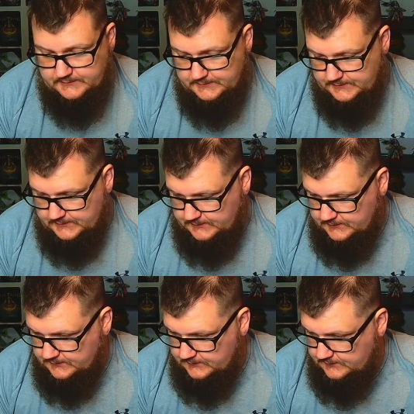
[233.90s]

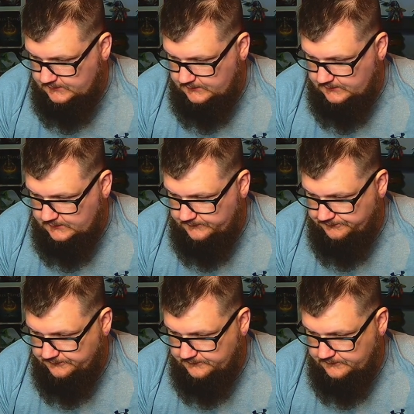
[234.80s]

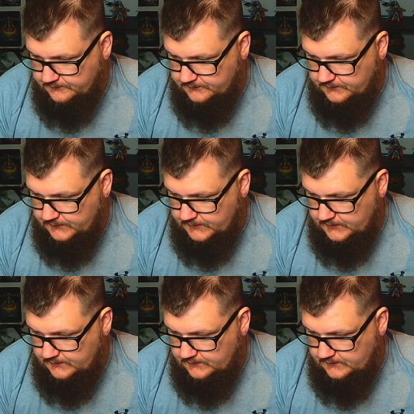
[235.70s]
Nobody speaks.